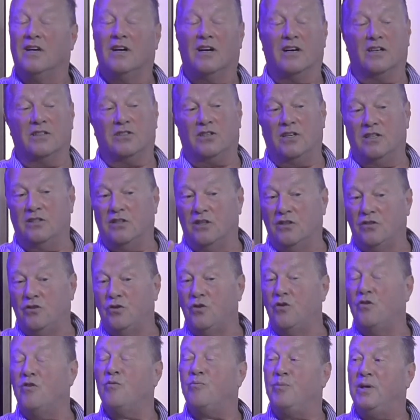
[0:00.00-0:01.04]
I says, and
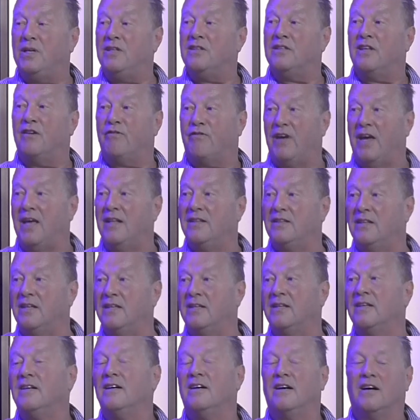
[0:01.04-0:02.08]
you've been
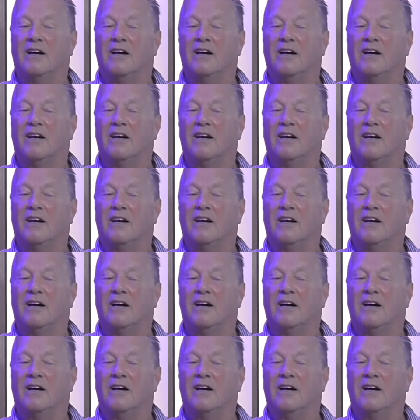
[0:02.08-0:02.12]
defending